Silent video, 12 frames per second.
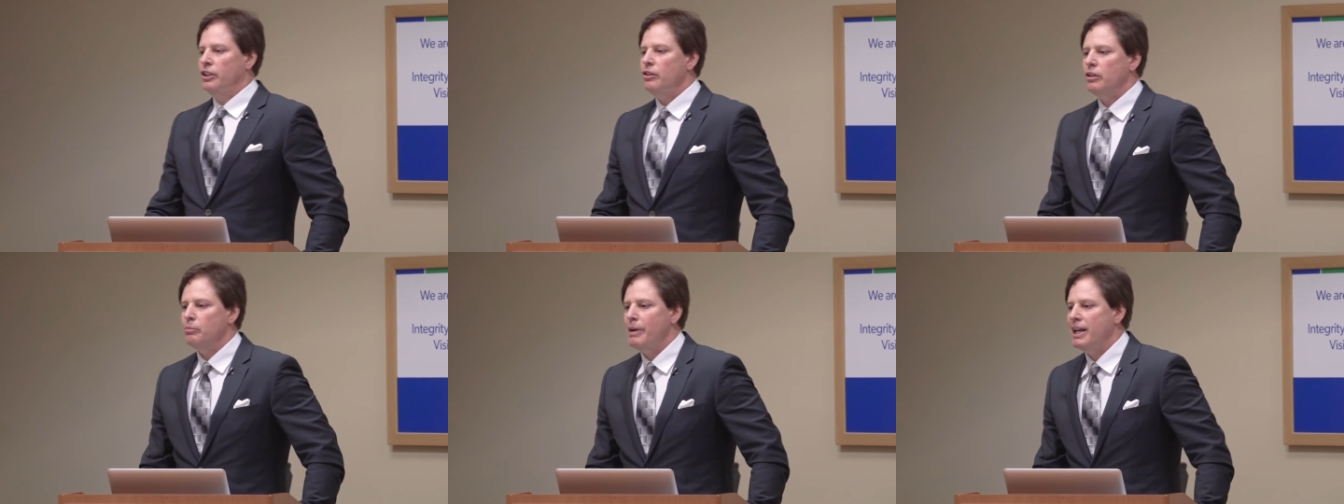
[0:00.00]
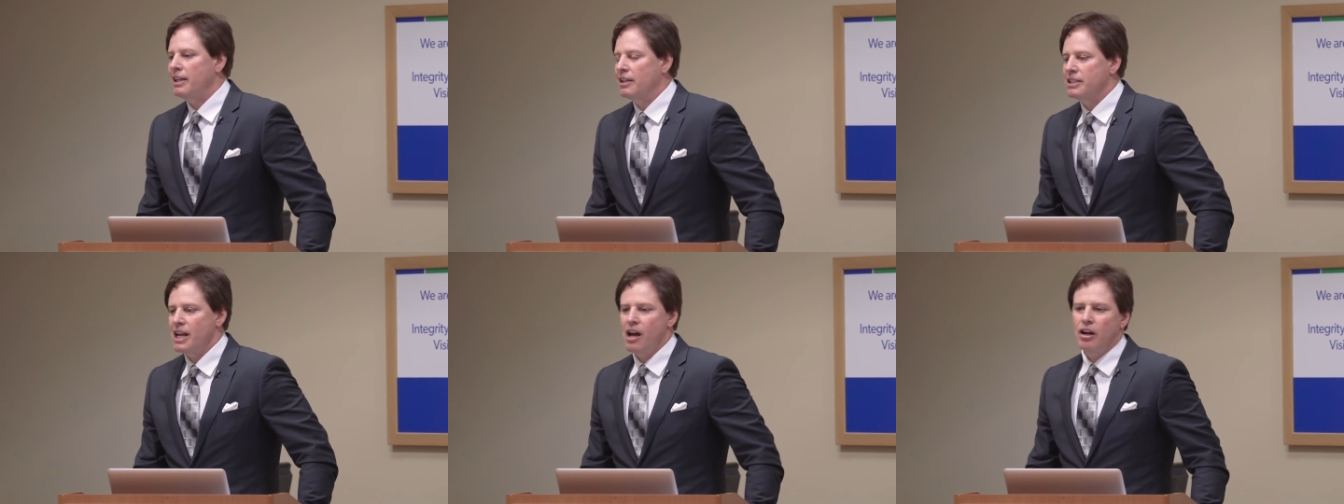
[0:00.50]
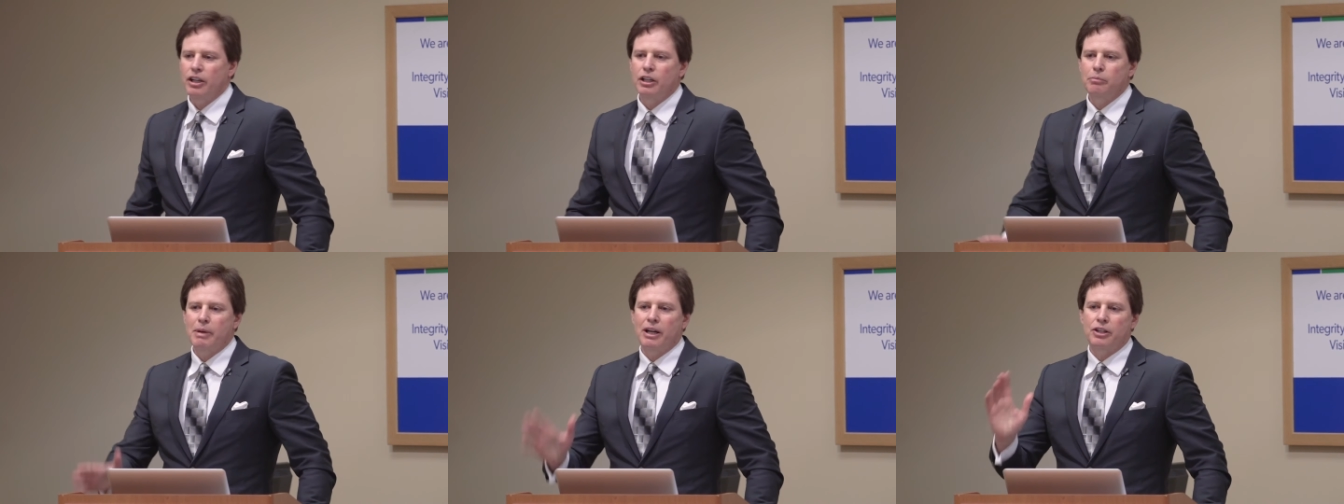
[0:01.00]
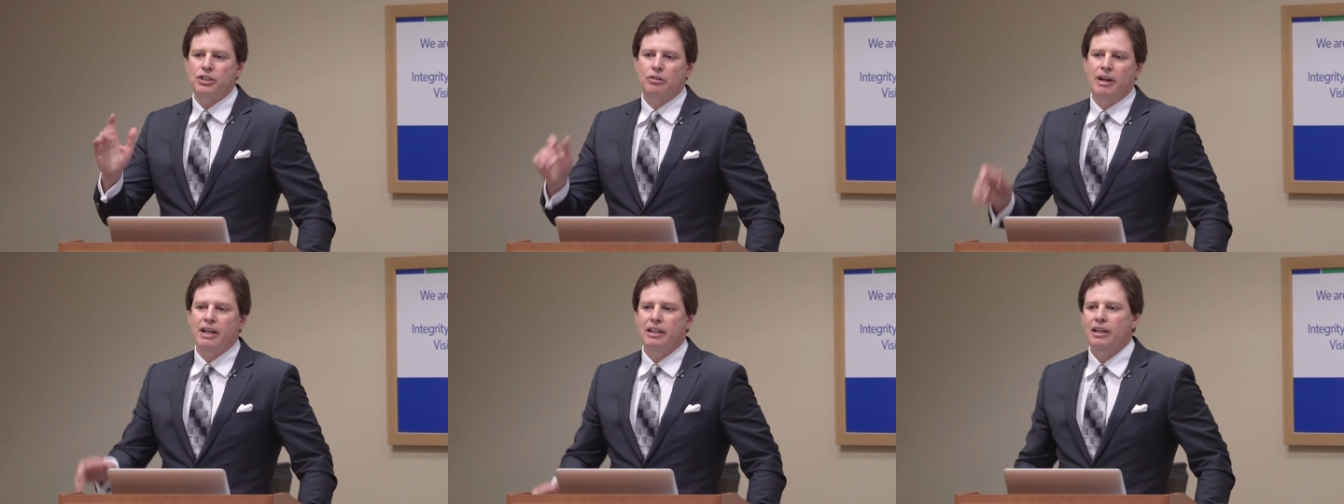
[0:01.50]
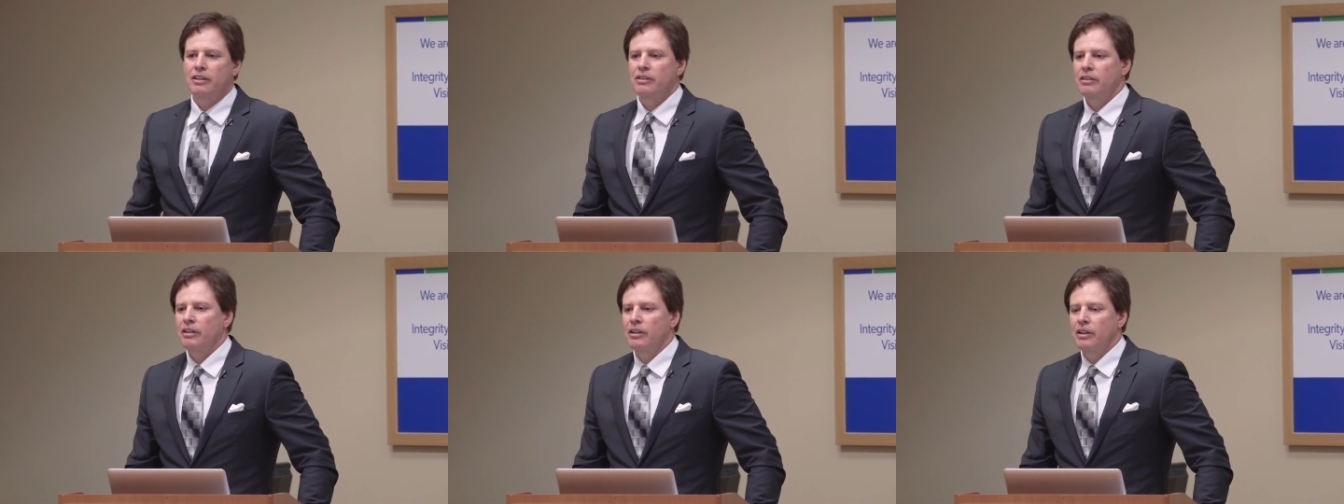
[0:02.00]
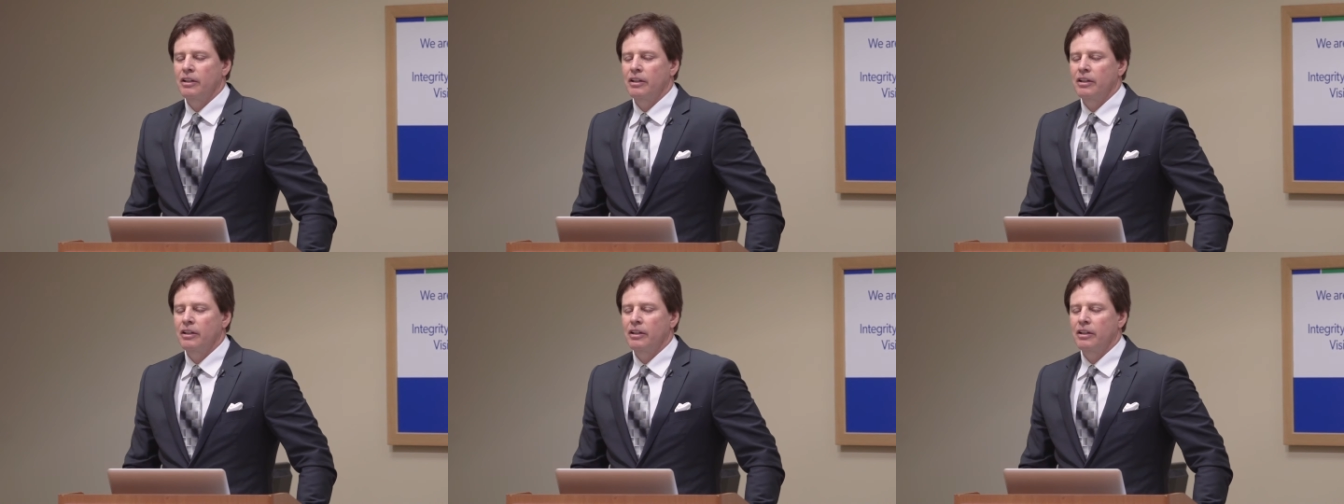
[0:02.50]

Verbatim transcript: You can make it Italian, Mediterranean,